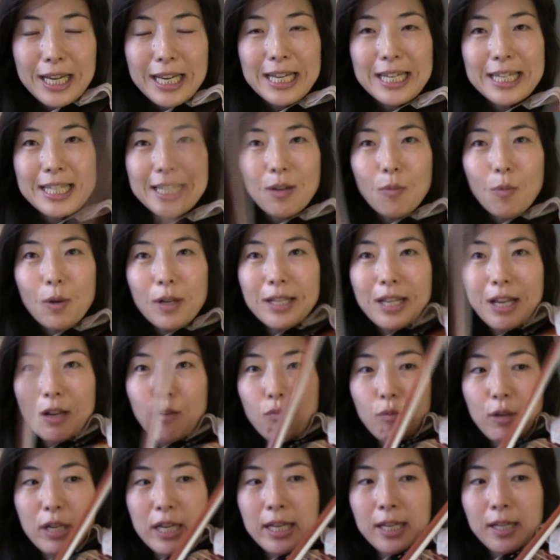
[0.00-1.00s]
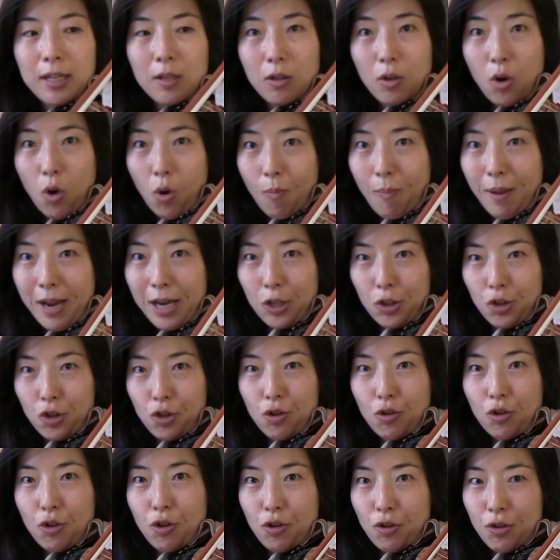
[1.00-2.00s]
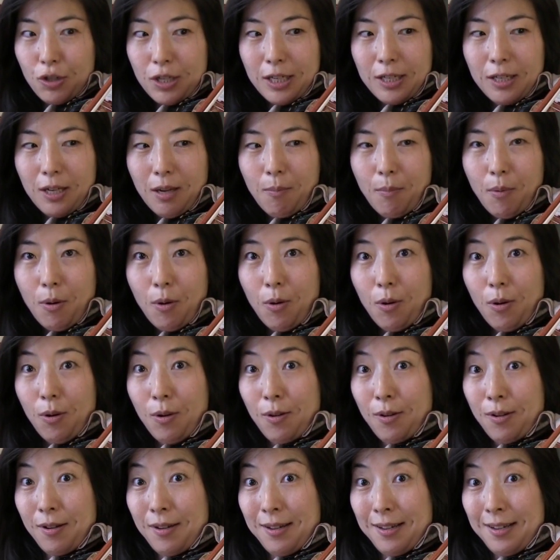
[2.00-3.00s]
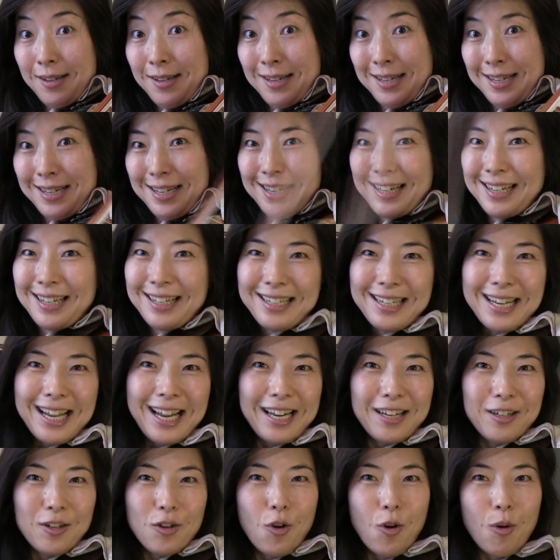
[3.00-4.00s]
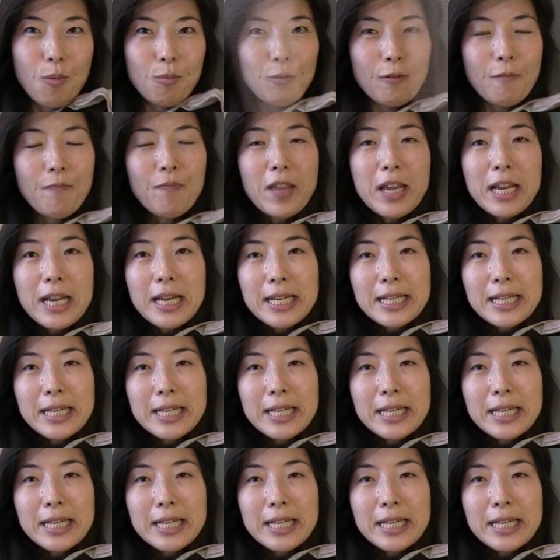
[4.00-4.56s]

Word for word: is the one that we go back to using the bow like normal.